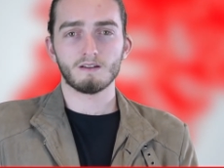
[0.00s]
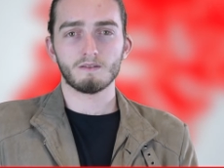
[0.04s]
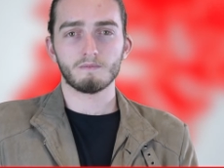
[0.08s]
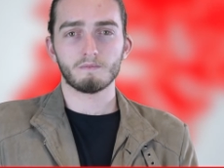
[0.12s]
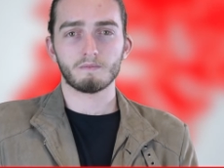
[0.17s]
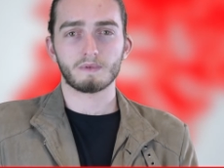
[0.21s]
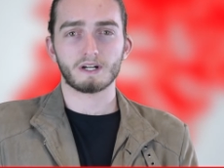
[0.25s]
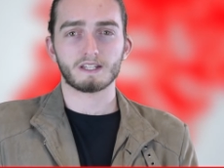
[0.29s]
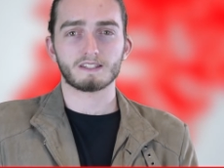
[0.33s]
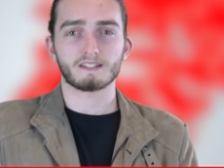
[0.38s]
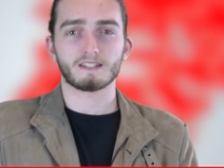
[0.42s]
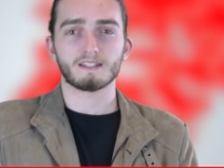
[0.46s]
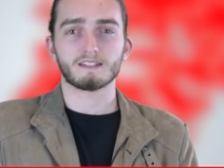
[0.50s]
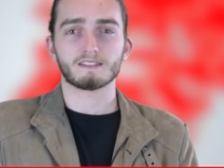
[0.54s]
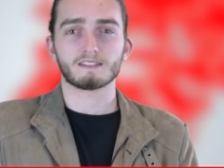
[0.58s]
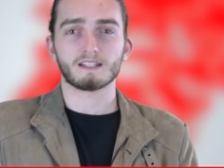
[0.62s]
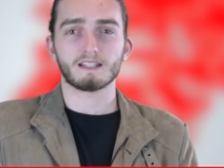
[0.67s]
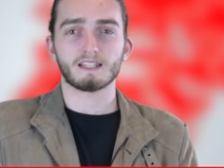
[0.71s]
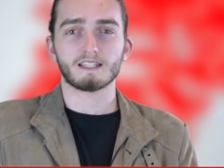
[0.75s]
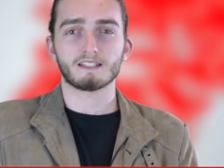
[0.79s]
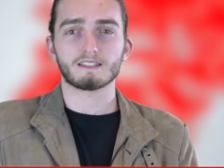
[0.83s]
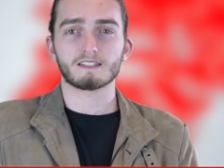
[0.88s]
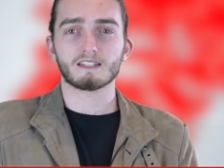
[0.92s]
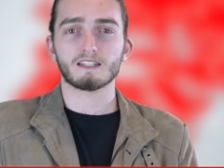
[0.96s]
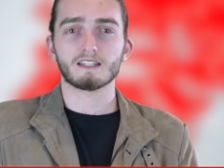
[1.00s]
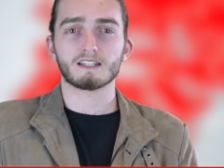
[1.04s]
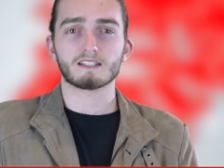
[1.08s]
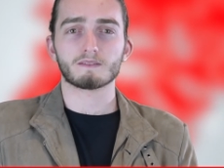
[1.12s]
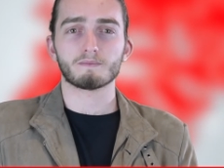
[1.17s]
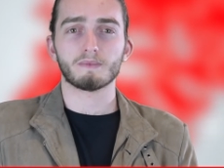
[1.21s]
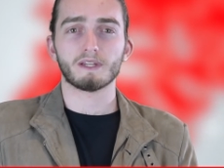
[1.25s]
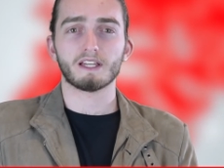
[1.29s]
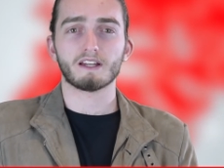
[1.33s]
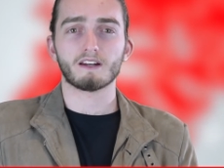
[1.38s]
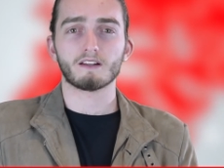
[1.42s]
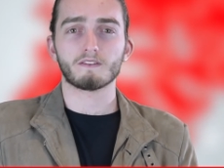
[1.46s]
President Zelensky has
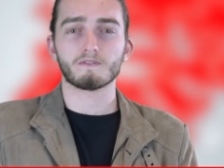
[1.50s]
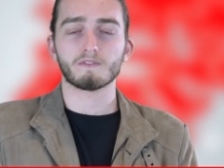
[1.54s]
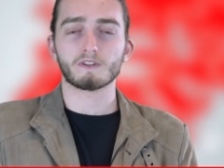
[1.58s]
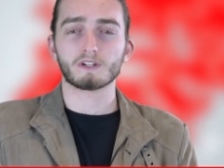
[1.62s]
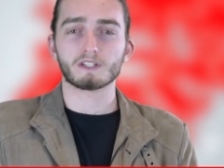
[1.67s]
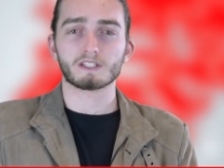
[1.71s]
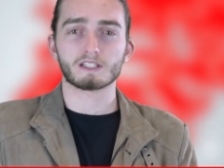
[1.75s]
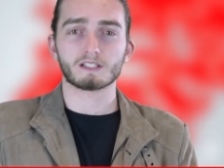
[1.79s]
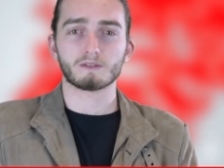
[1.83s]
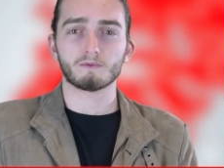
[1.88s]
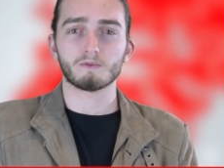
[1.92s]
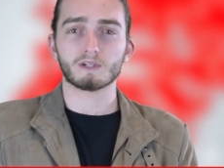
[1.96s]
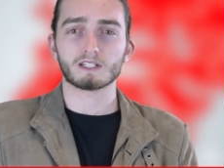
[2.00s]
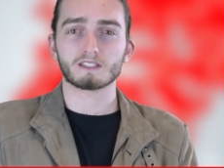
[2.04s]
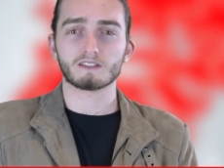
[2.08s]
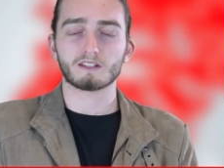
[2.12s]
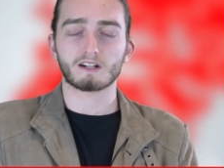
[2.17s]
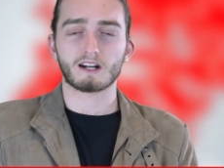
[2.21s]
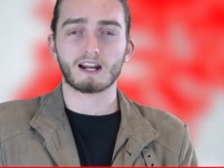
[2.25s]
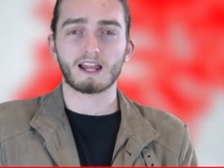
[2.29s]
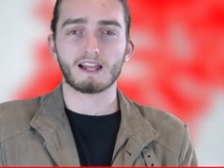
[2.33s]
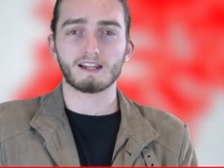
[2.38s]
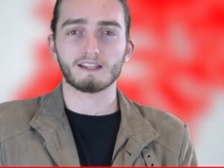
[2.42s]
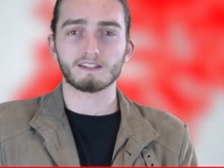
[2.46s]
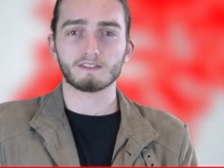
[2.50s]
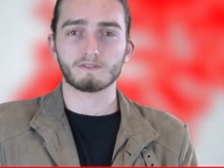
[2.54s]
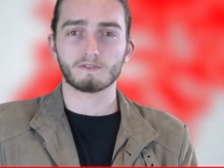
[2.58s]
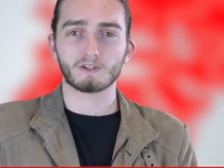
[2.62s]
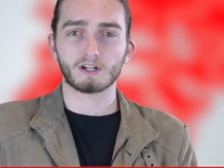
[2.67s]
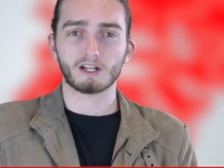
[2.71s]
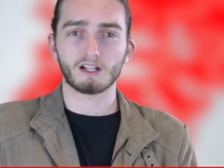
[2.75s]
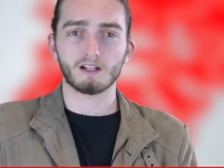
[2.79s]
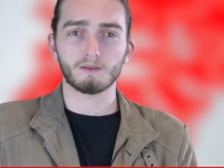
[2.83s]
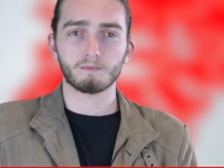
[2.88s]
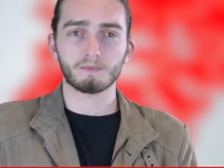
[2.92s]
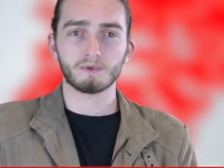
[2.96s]
pleaded for his Western allies for
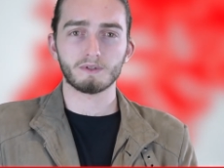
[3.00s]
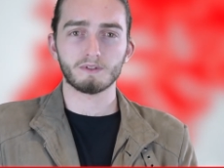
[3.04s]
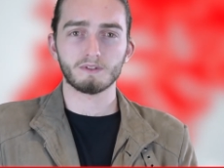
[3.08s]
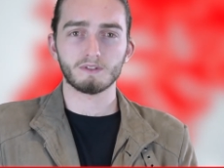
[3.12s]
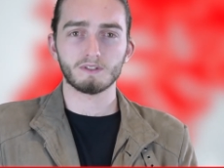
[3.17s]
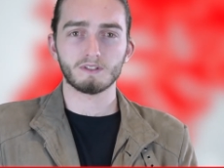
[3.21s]
help,